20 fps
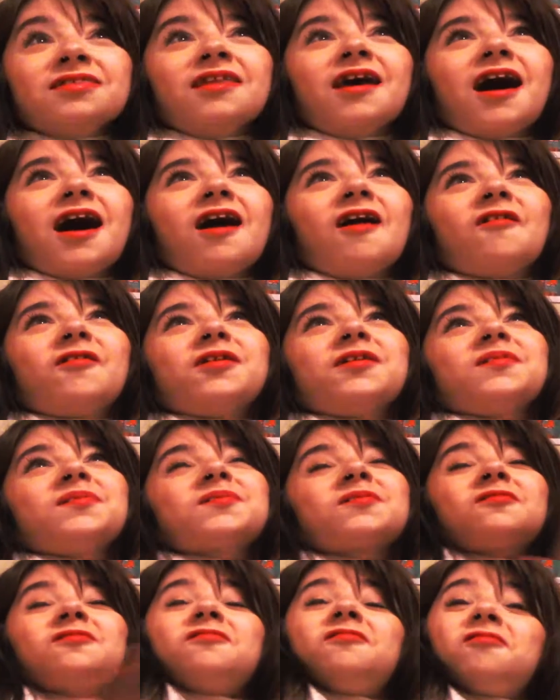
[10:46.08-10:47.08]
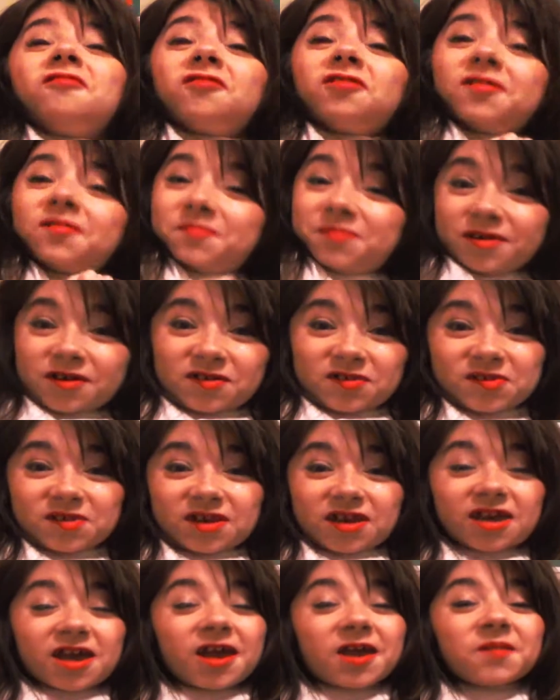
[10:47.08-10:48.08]
Now, is Kuroko no Basuke
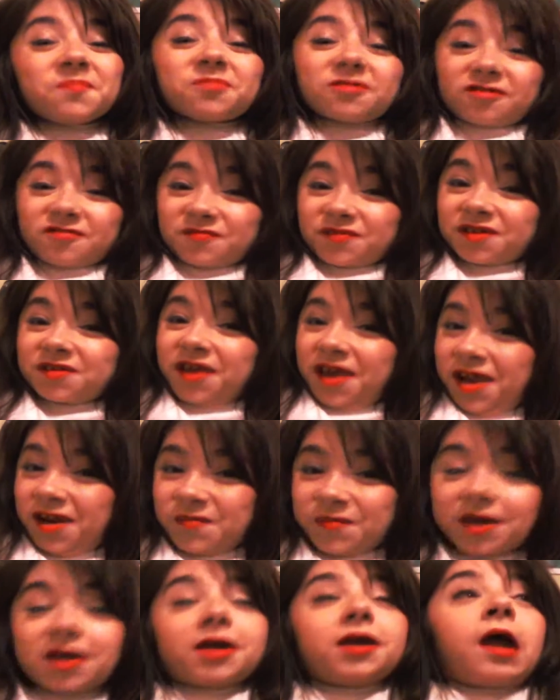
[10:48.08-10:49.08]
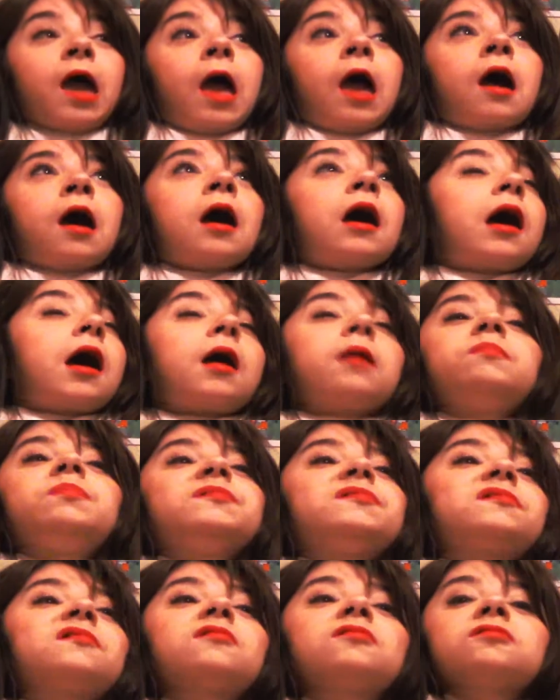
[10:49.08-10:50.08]
a perfect anime?
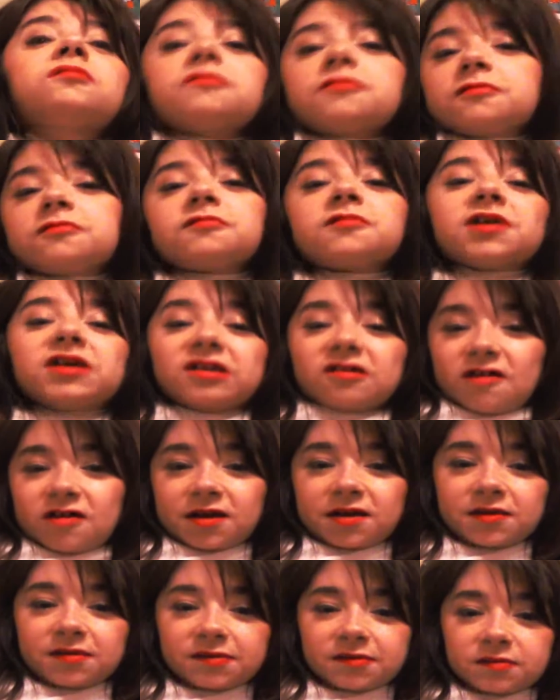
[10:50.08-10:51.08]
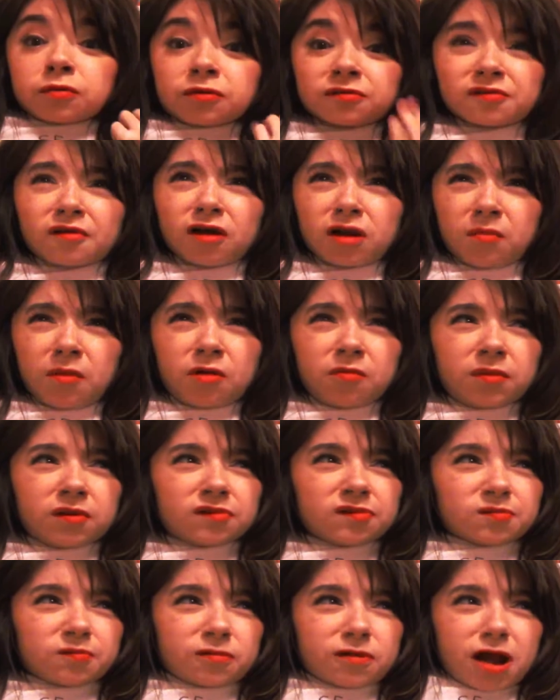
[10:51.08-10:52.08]
Absolutely not. There's a lot of
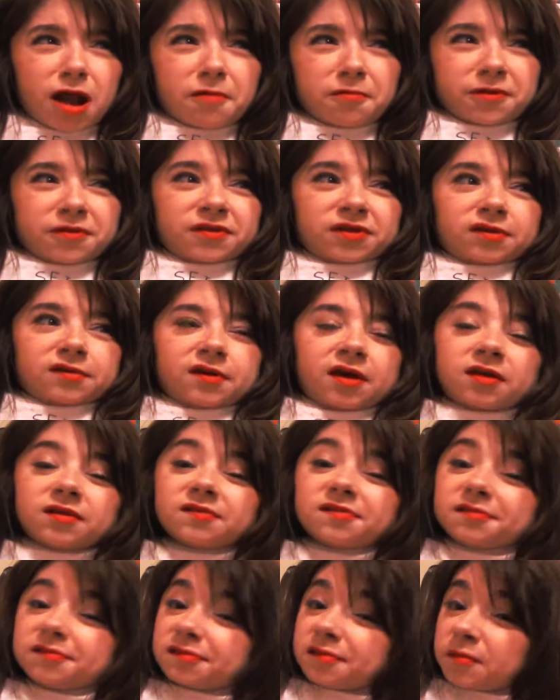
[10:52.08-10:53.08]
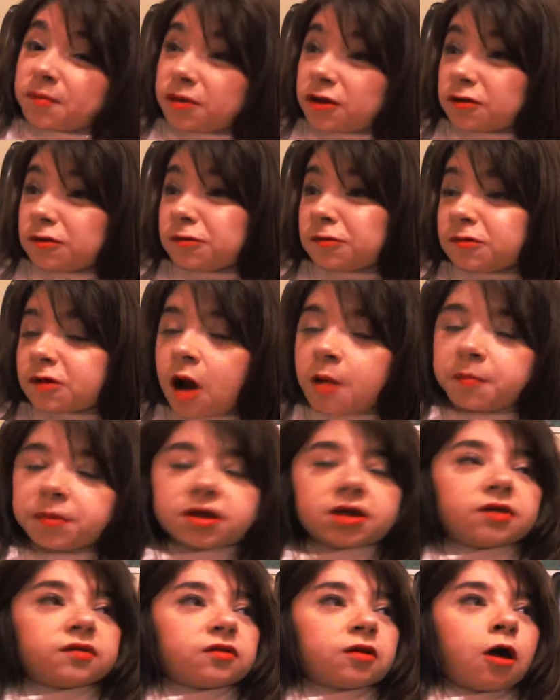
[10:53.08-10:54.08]
moments where everything kind of seems a little bit
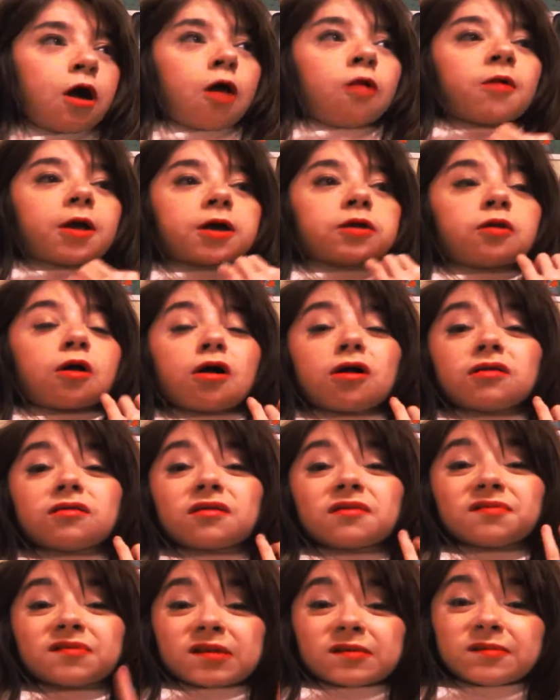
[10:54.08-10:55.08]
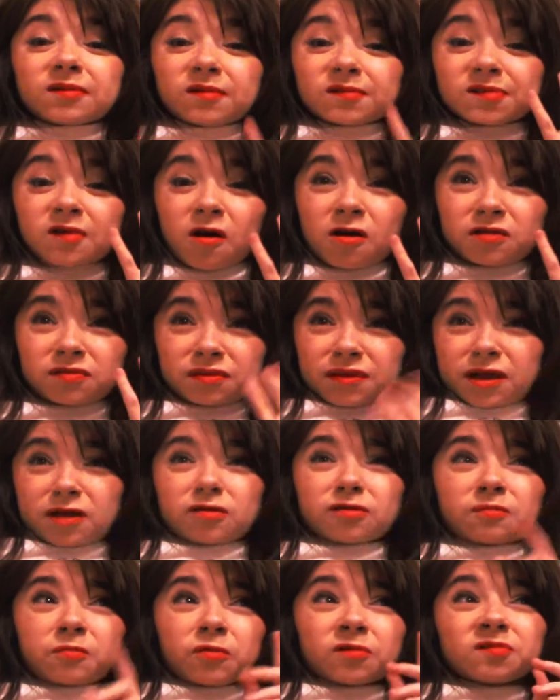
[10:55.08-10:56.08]
choppy and like a lot of the details aren't
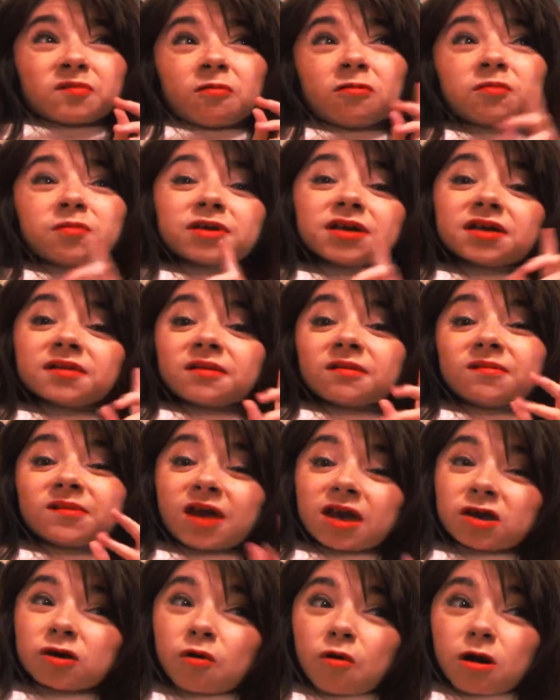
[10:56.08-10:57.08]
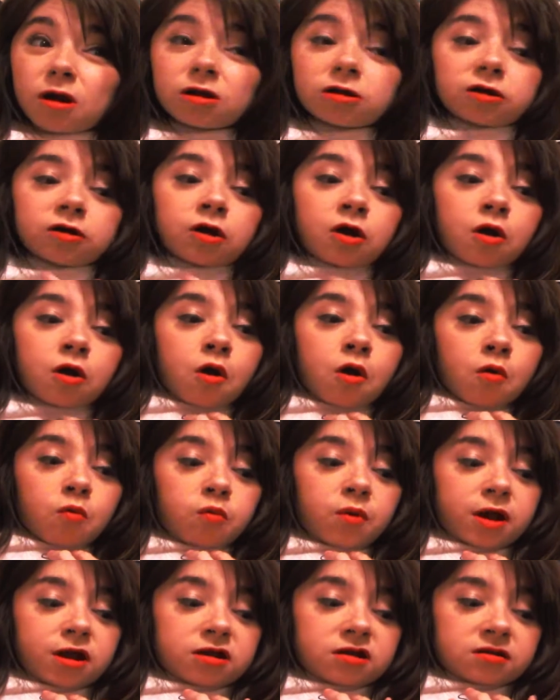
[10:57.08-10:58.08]
there, most notably in the Teiko arc,
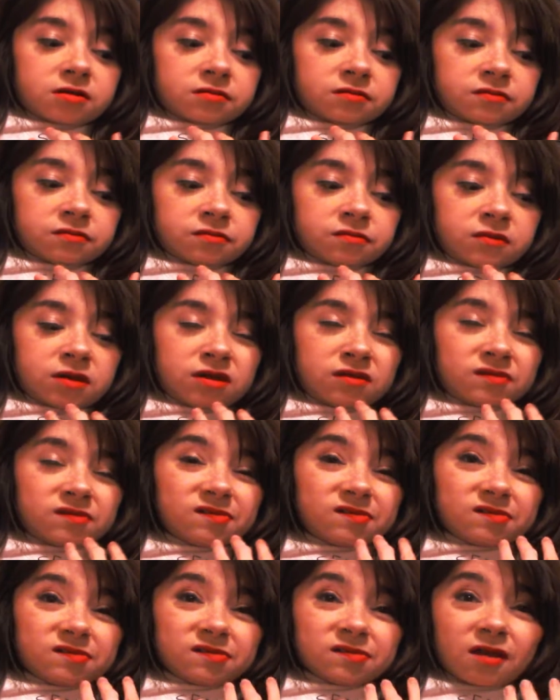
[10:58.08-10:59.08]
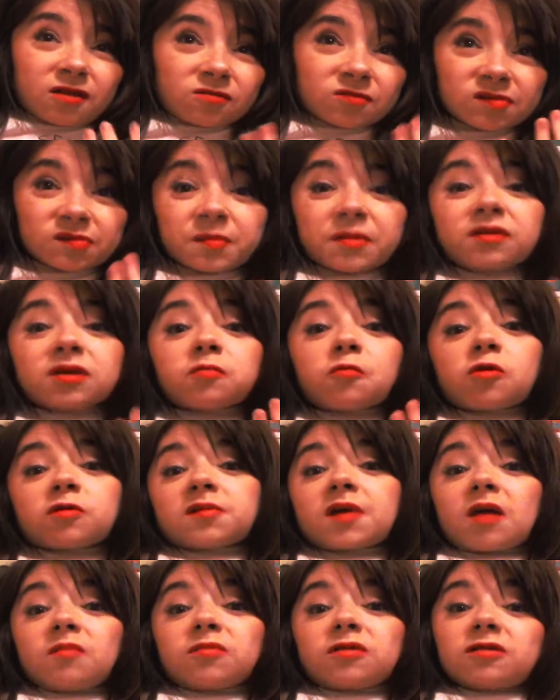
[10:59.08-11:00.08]
where instead of spending more
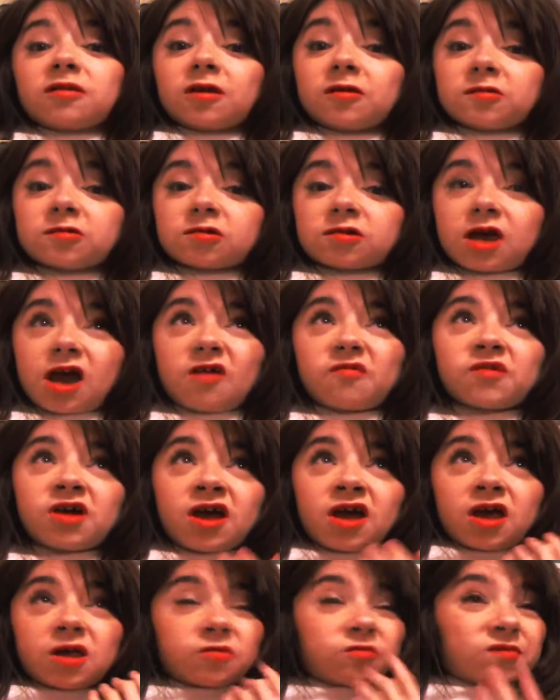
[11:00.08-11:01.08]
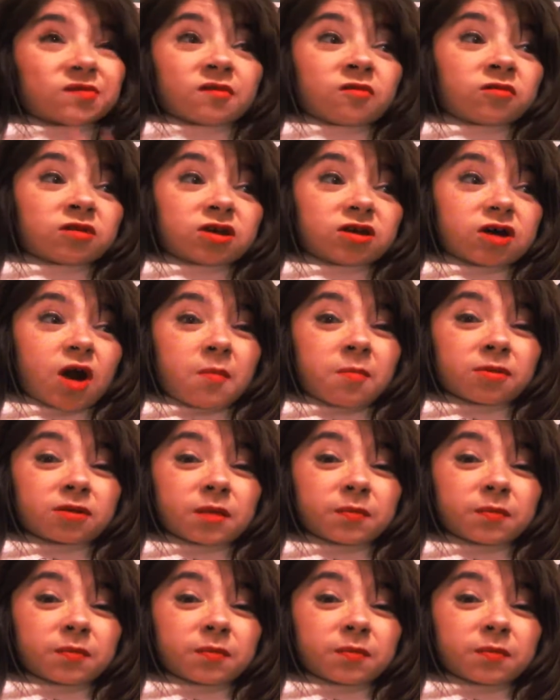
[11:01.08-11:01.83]
time than they should have, it was only a couple